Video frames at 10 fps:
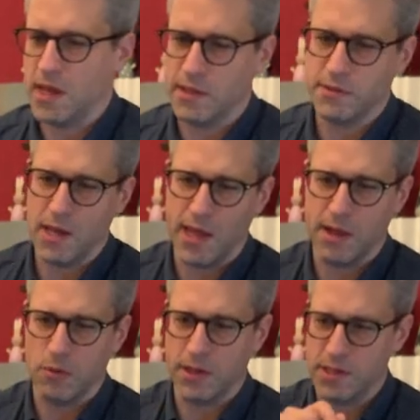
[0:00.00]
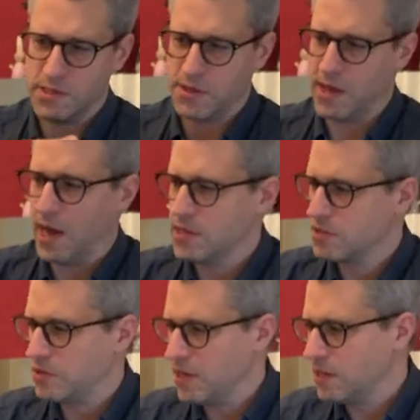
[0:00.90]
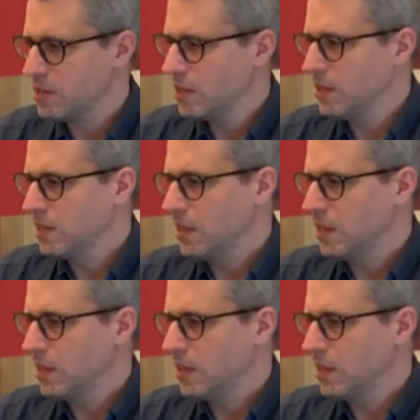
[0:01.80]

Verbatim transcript: and the other one is the ICE train.